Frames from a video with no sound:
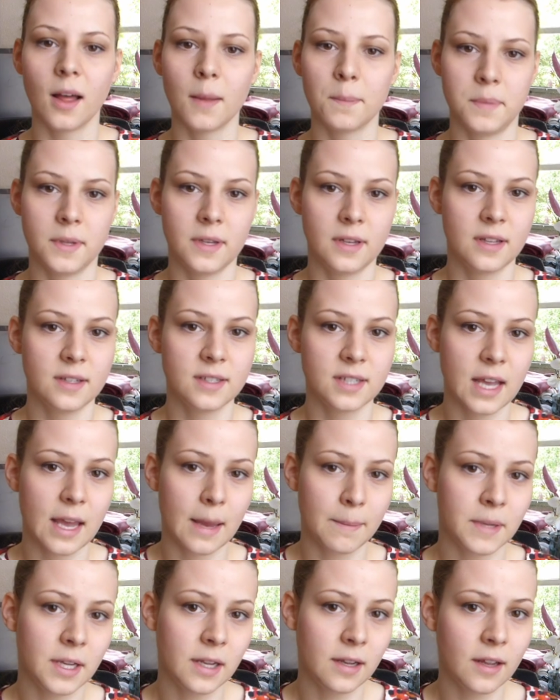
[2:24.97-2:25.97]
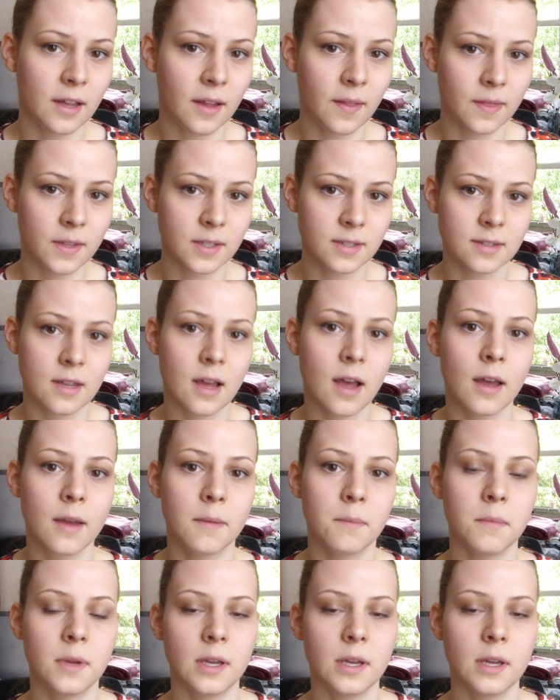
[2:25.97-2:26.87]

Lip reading: But happily this time